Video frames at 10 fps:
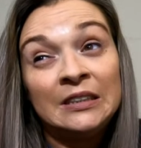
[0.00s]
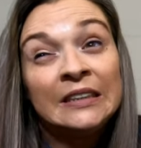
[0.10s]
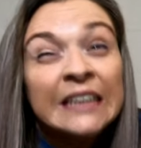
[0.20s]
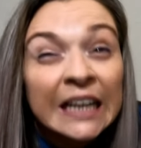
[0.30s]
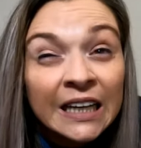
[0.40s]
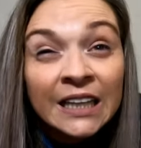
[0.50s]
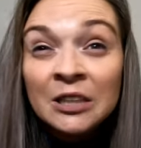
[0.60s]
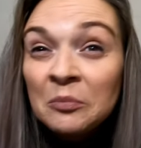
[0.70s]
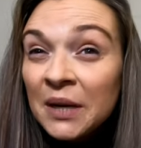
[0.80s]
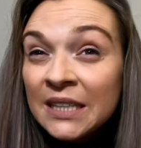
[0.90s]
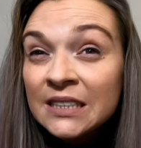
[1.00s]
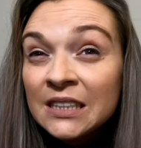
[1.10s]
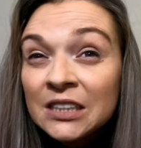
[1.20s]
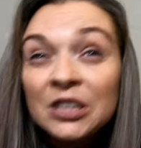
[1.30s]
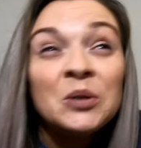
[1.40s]
kind of
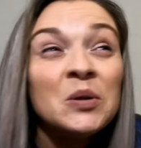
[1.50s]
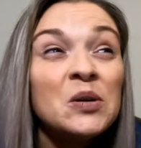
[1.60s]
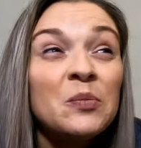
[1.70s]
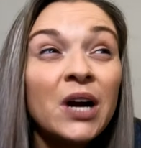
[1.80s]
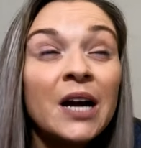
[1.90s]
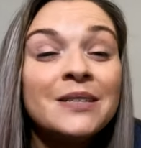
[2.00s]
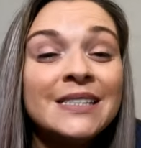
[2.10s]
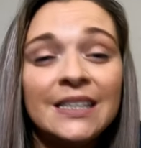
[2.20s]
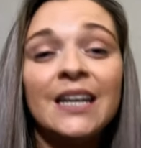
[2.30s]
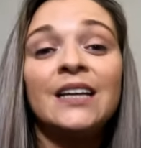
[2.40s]
basically, you could probably say